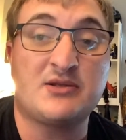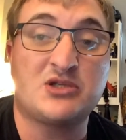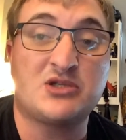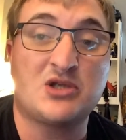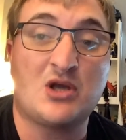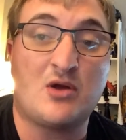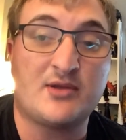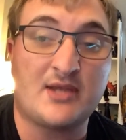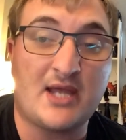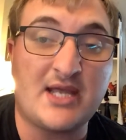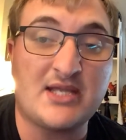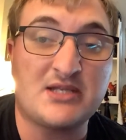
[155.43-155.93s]

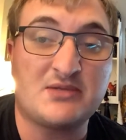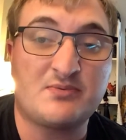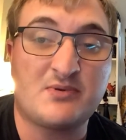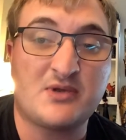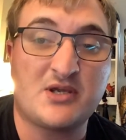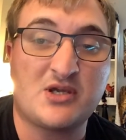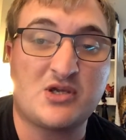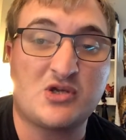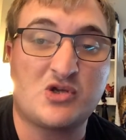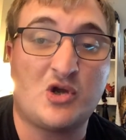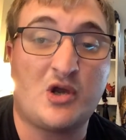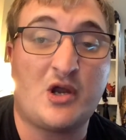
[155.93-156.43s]
So, that's
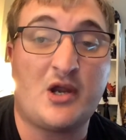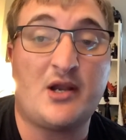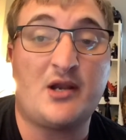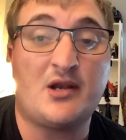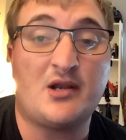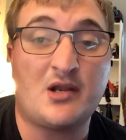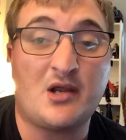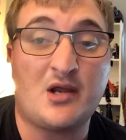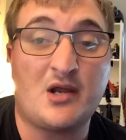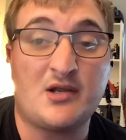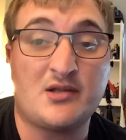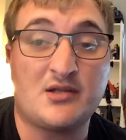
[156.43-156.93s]
pretty good, and
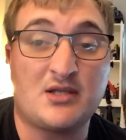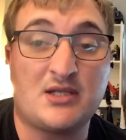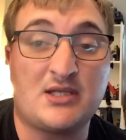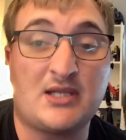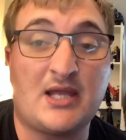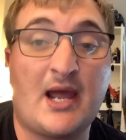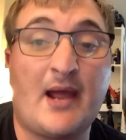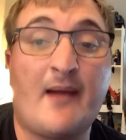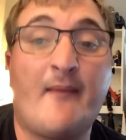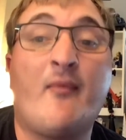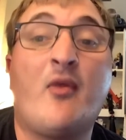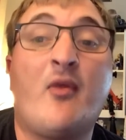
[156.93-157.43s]
they're into
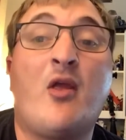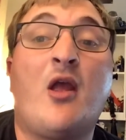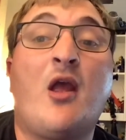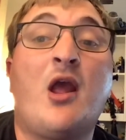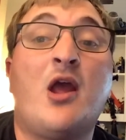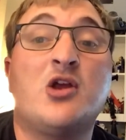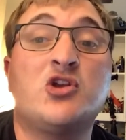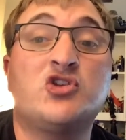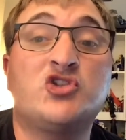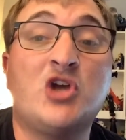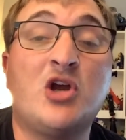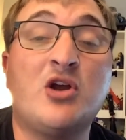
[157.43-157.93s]
that.
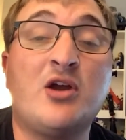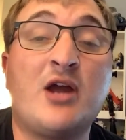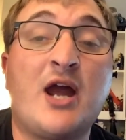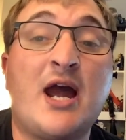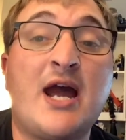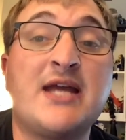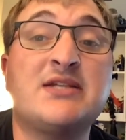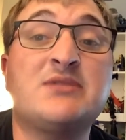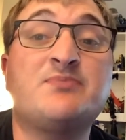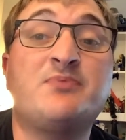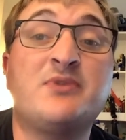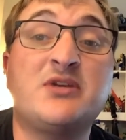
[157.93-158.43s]
So,
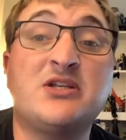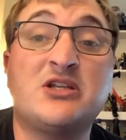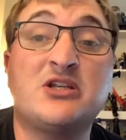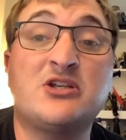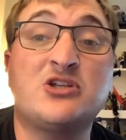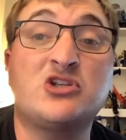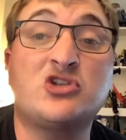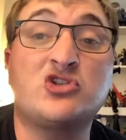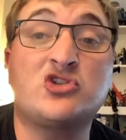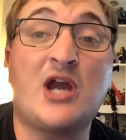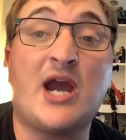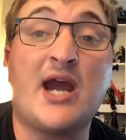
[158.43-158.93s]
guys, please
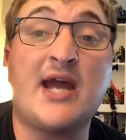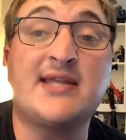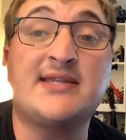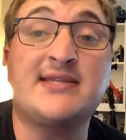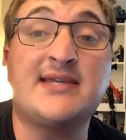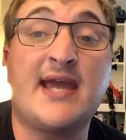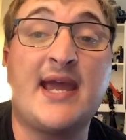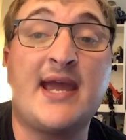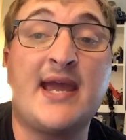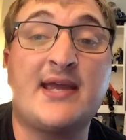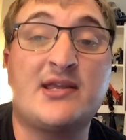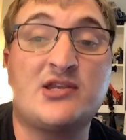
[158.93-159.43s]
subscribe
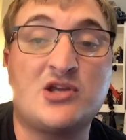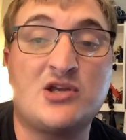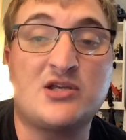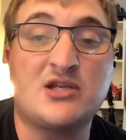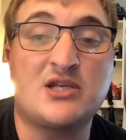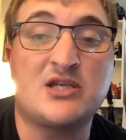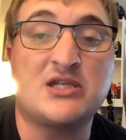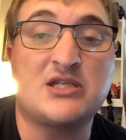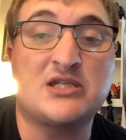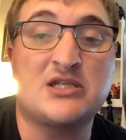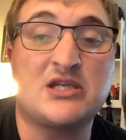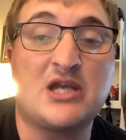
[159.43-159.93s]
today, check
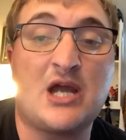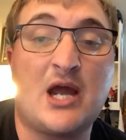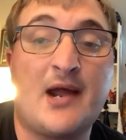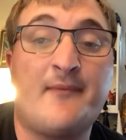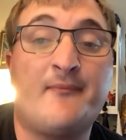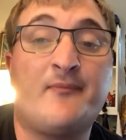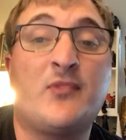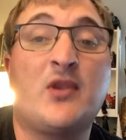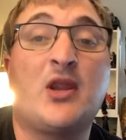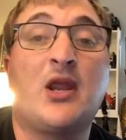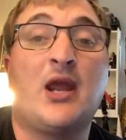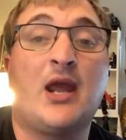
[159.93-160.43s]
this
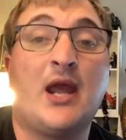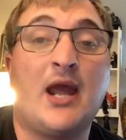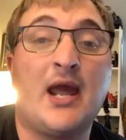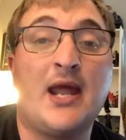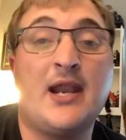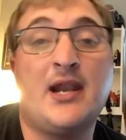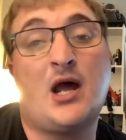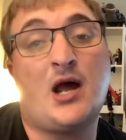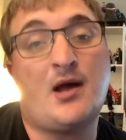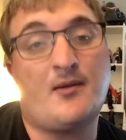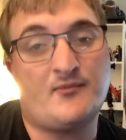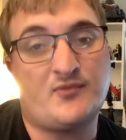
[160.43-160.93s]
out,
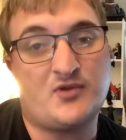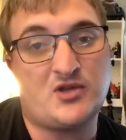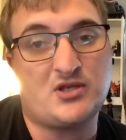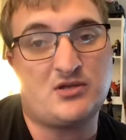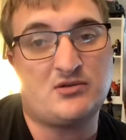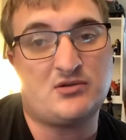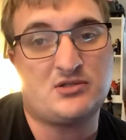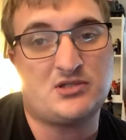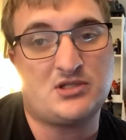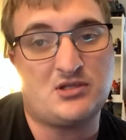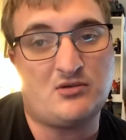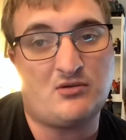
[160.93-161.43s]
and,
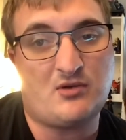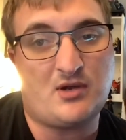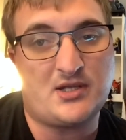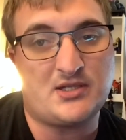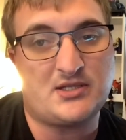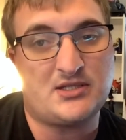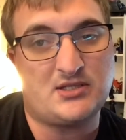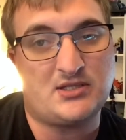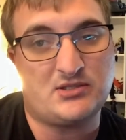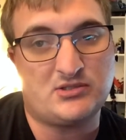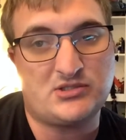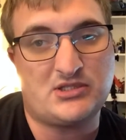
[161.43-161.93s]

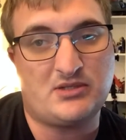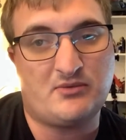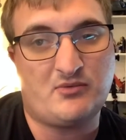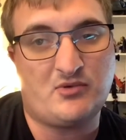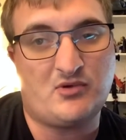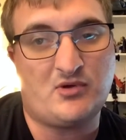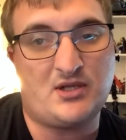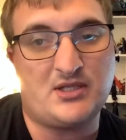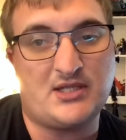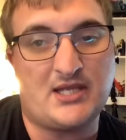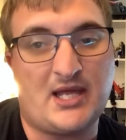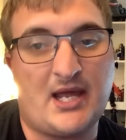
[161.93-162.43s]
YouTube, and similar
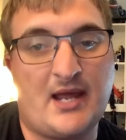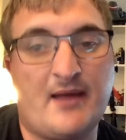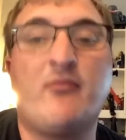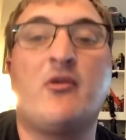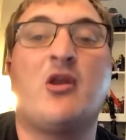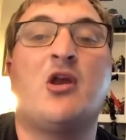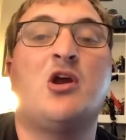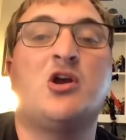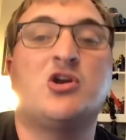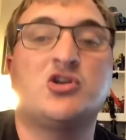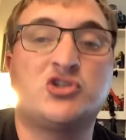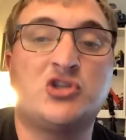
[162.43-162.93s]
like that.
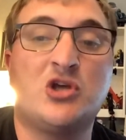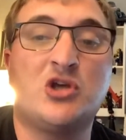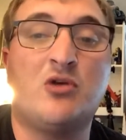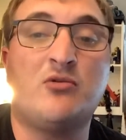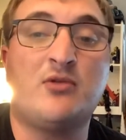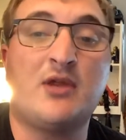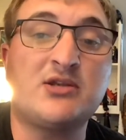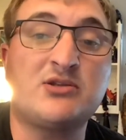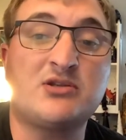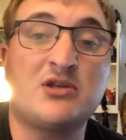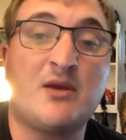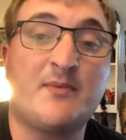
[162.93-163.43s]
So,
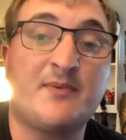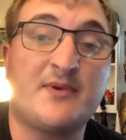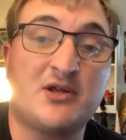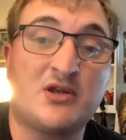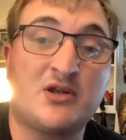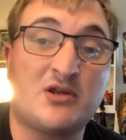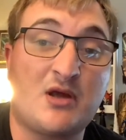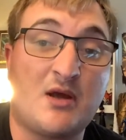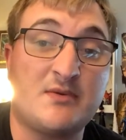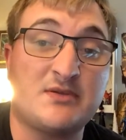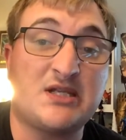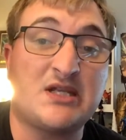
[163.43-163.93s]
next up, it
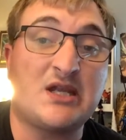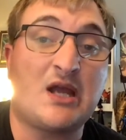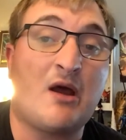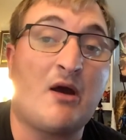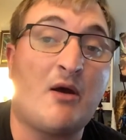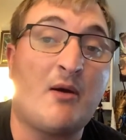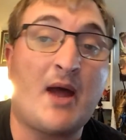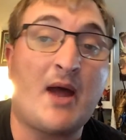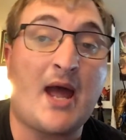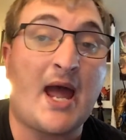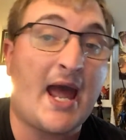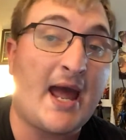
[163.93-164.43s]
comes in,
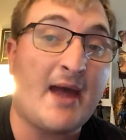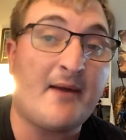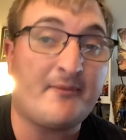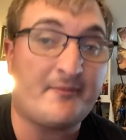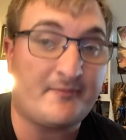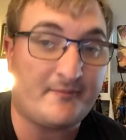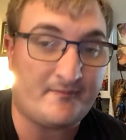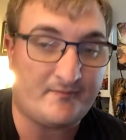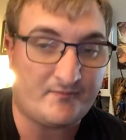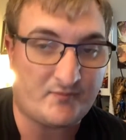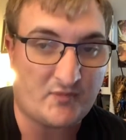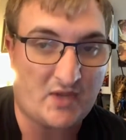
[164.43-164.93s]
I
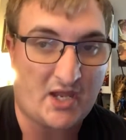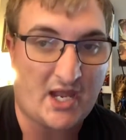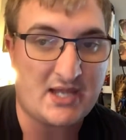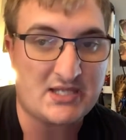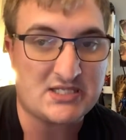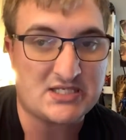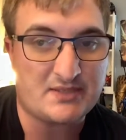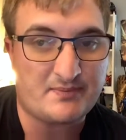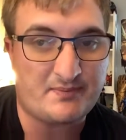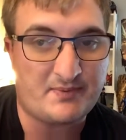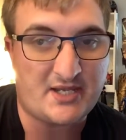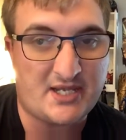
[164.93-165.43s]
have
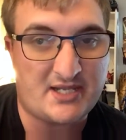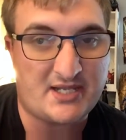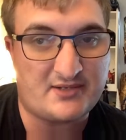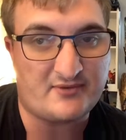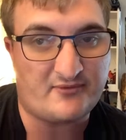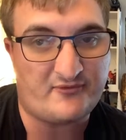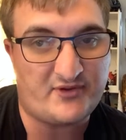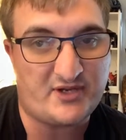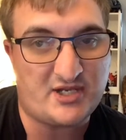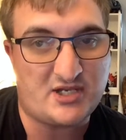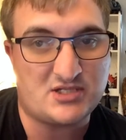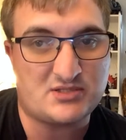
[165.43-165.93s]
some
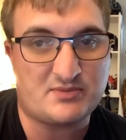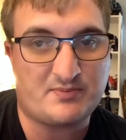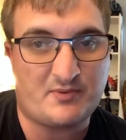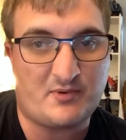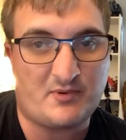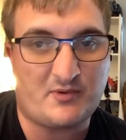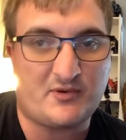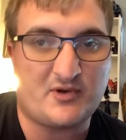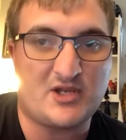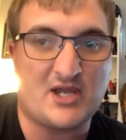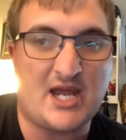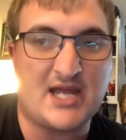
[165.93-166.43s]
planned videos
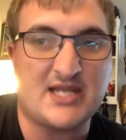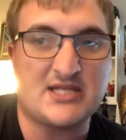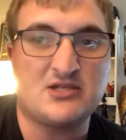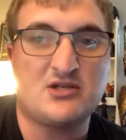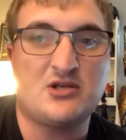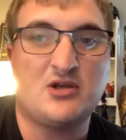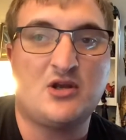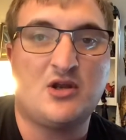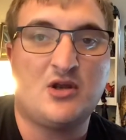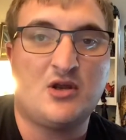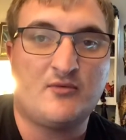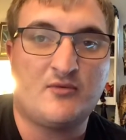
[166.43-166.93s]
for you guys,
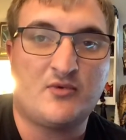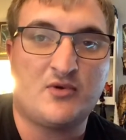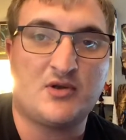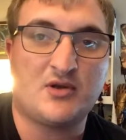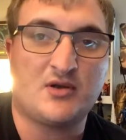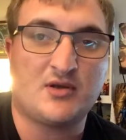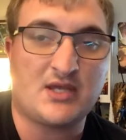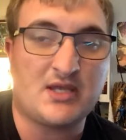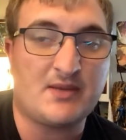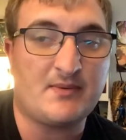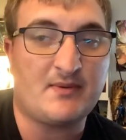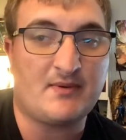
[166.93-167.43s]
for you
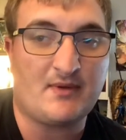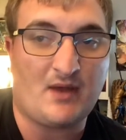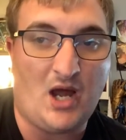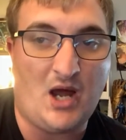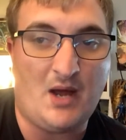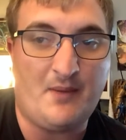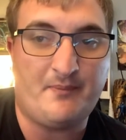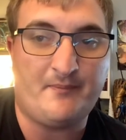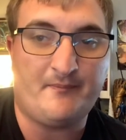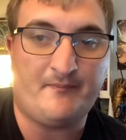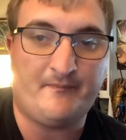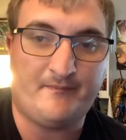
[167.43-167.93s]
to keep it
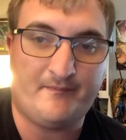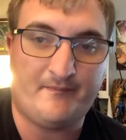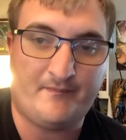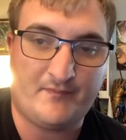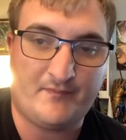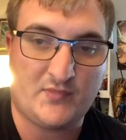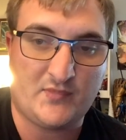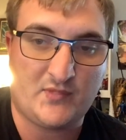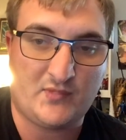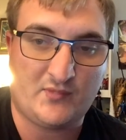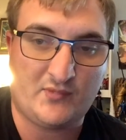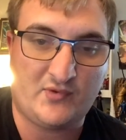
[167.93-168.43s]
up,
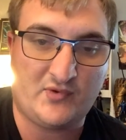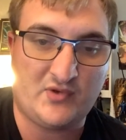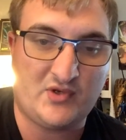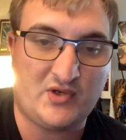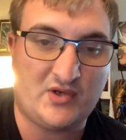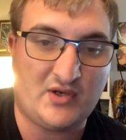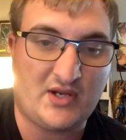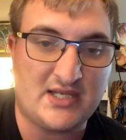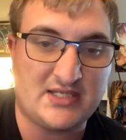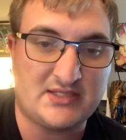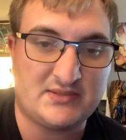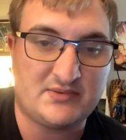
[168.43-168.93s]
for you
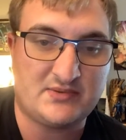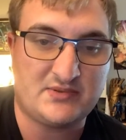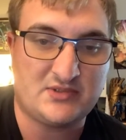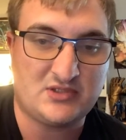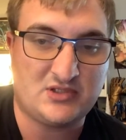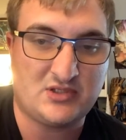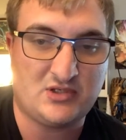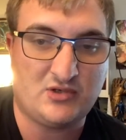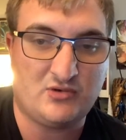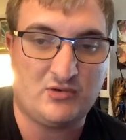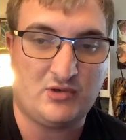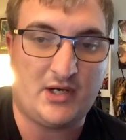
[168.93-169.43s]
guys
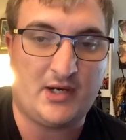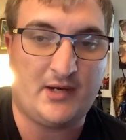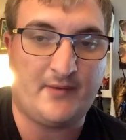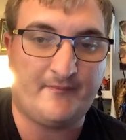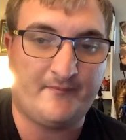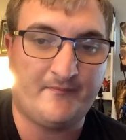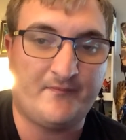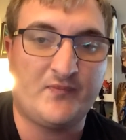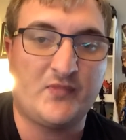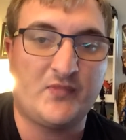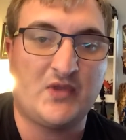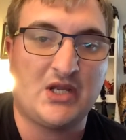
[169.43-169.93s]

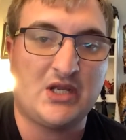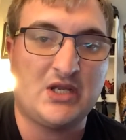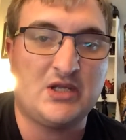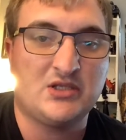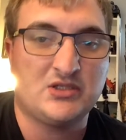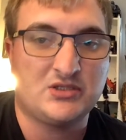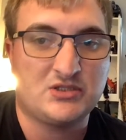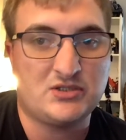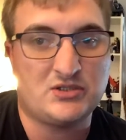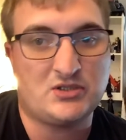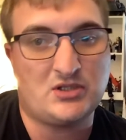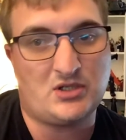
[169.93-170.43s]
to,
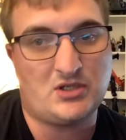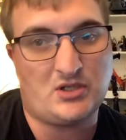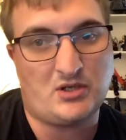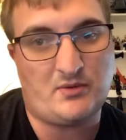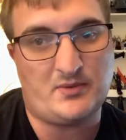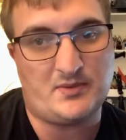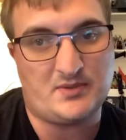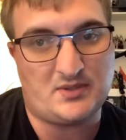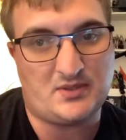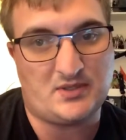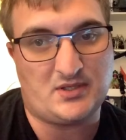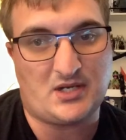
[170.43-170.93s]
to
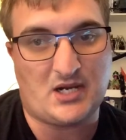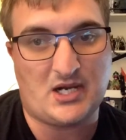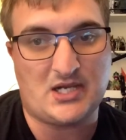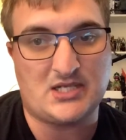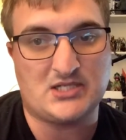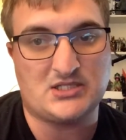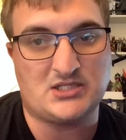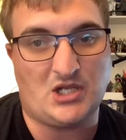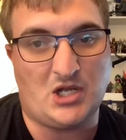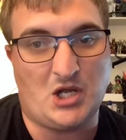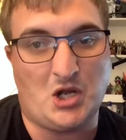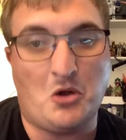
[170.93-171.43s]
let you
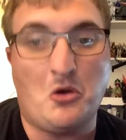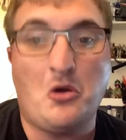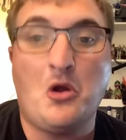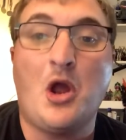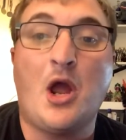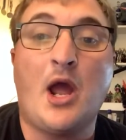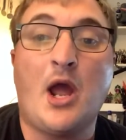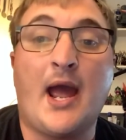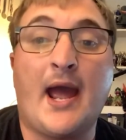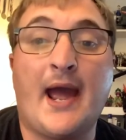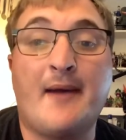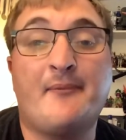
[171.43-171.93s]
guys know.
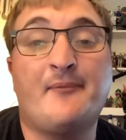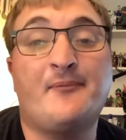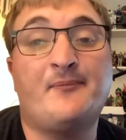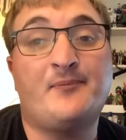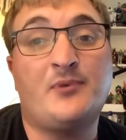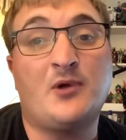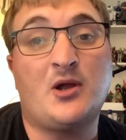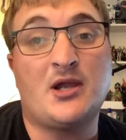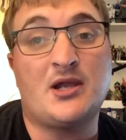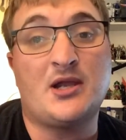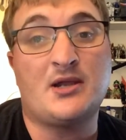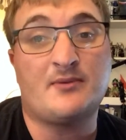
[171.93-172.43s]
I'm
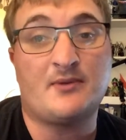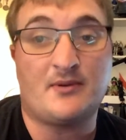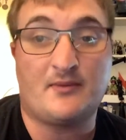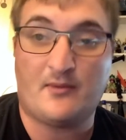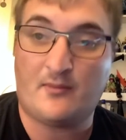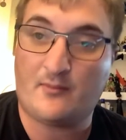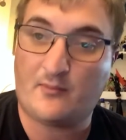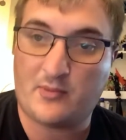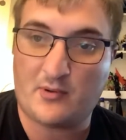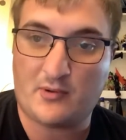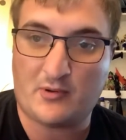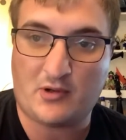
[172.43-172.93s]
very
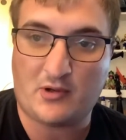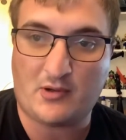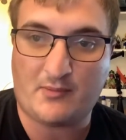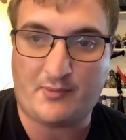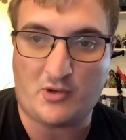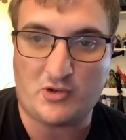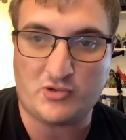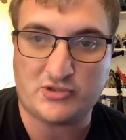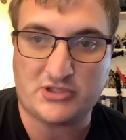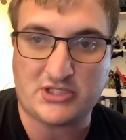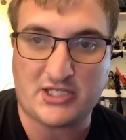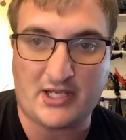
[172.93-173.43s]
going to
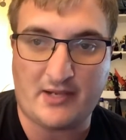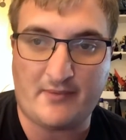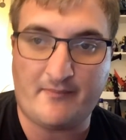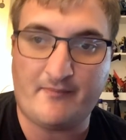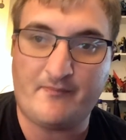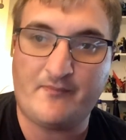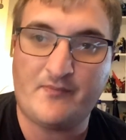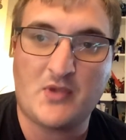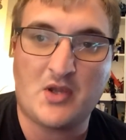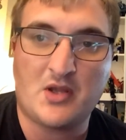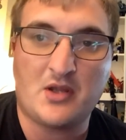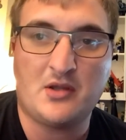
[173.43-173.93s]
post
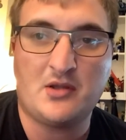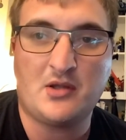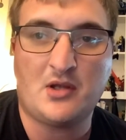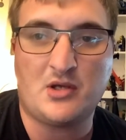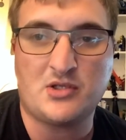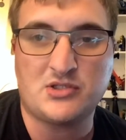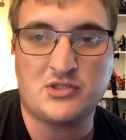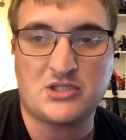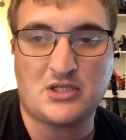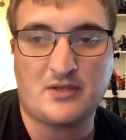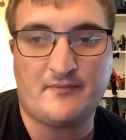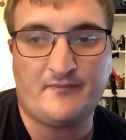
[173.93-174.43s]
them. And
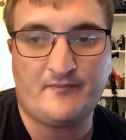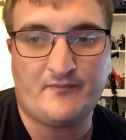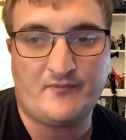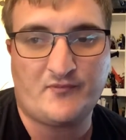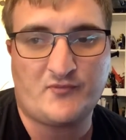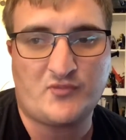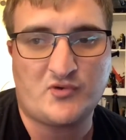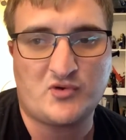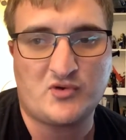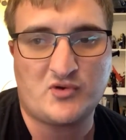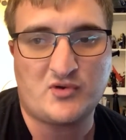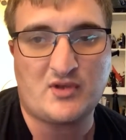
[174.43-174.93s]
also,
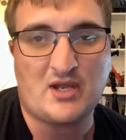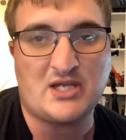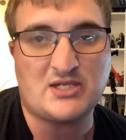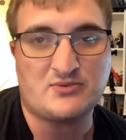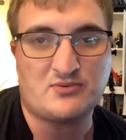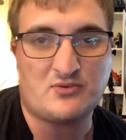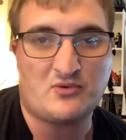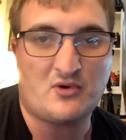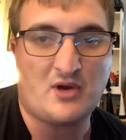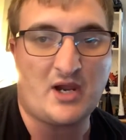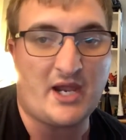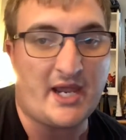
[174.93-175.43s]
for you guys,
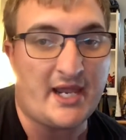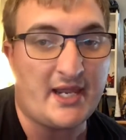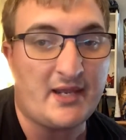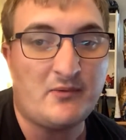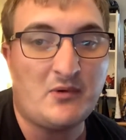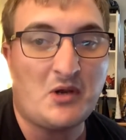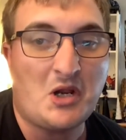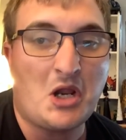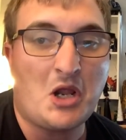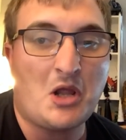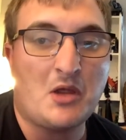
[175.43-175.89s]
for Ray.